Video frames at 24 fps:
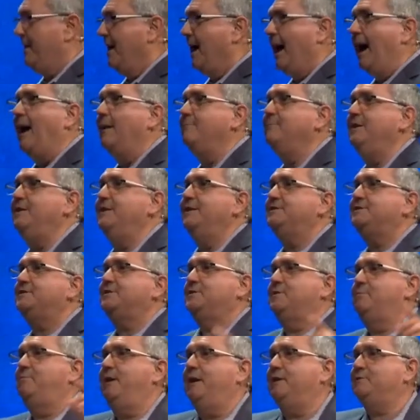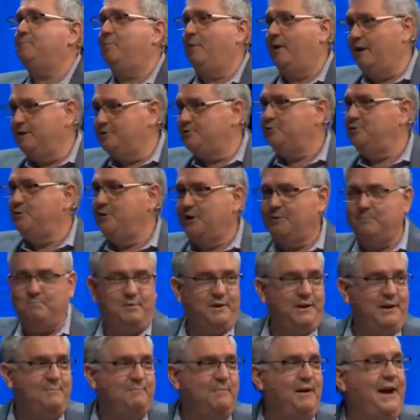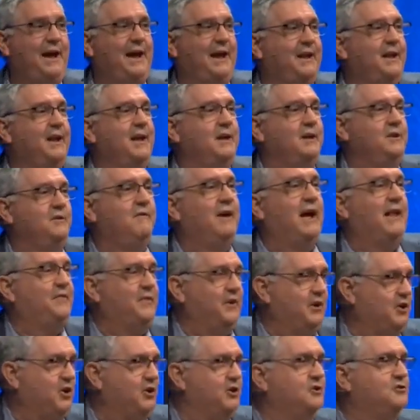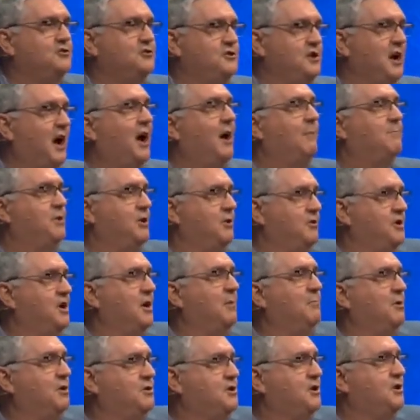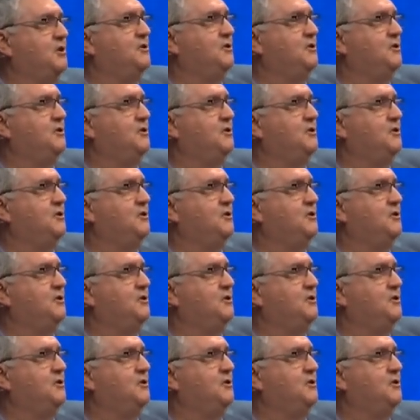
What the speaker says: I mean, this is the best place you can be. Man, you've got the cush job. You're number two.